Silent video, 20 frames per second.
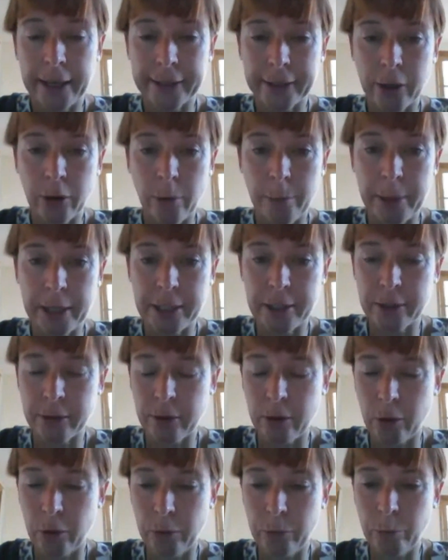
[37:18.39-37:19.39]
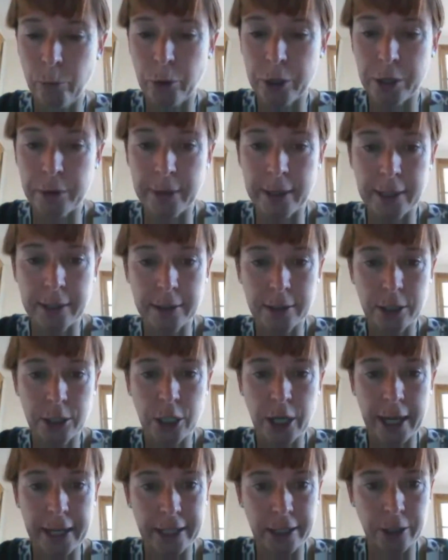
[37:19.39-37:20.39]
and comment on what you think has
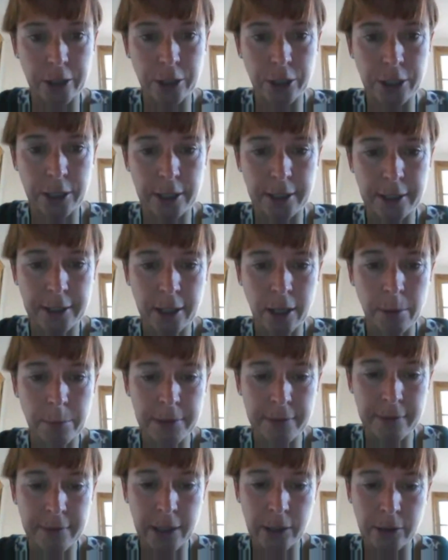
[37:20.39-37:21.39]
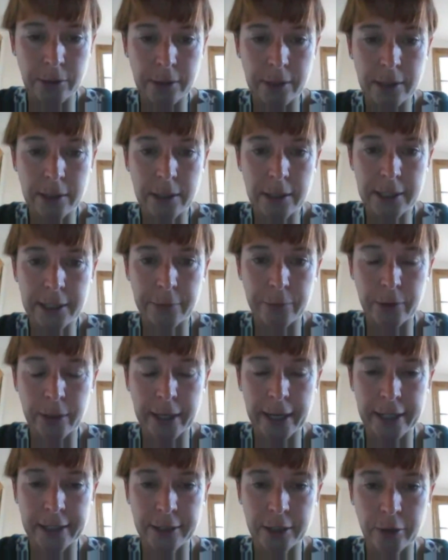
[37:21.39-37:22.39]
changed in terms of those
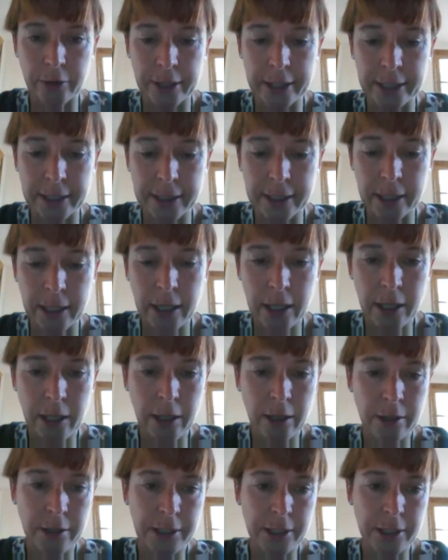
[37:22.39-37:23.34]
different categories.